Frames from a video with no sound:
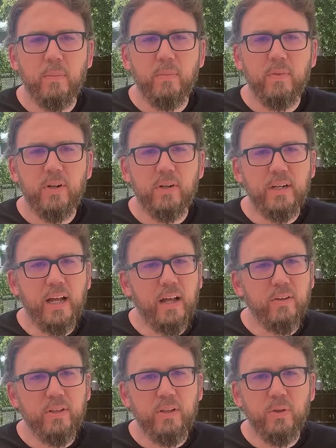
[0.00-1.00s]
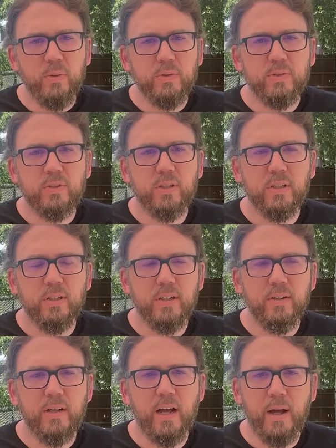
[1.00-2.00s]
they're not used
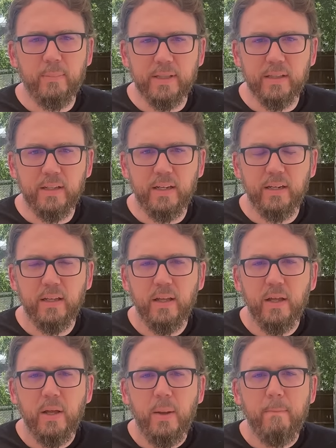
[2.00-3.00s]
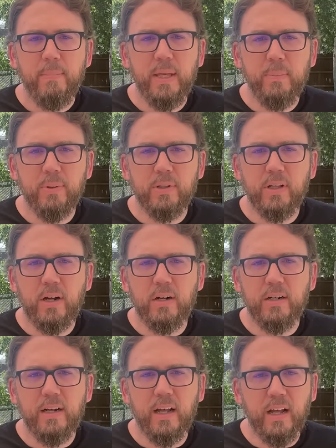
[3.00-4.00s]
commonly. People are
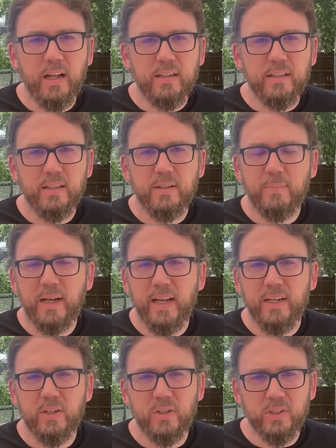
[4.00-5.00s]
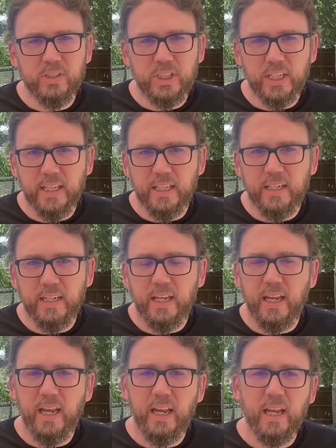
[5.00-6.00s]
not buying a whole chicken
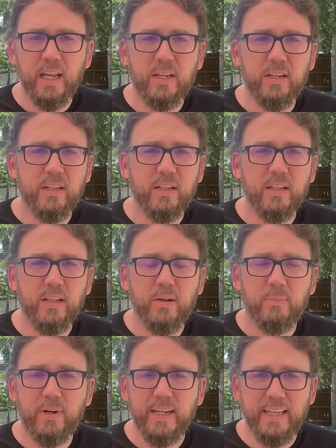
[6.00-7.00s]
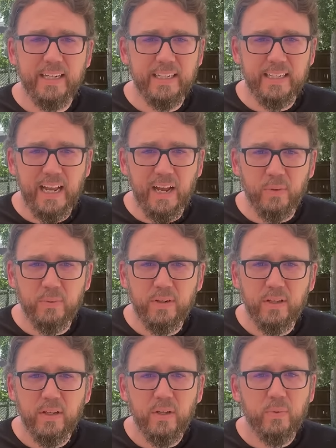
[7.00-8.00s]
and breaking it down
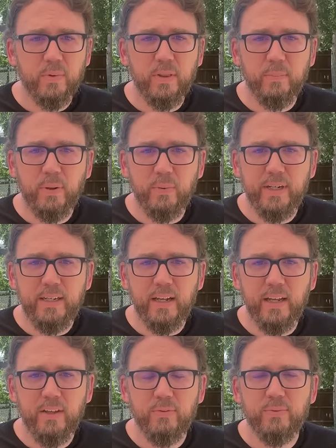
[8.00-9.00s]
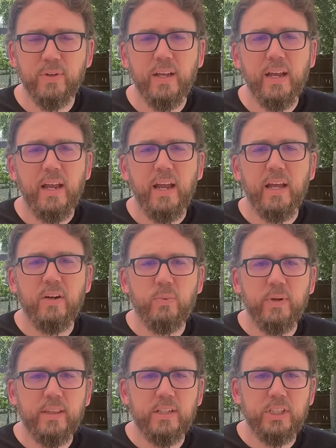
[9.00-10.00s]
with a boning knife. And
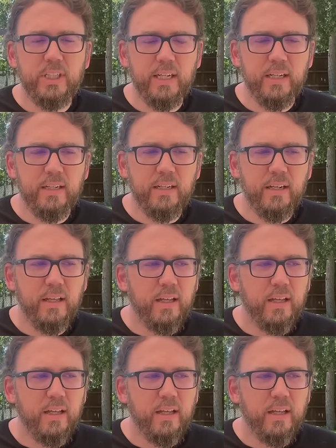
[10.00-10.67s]
with a Jian,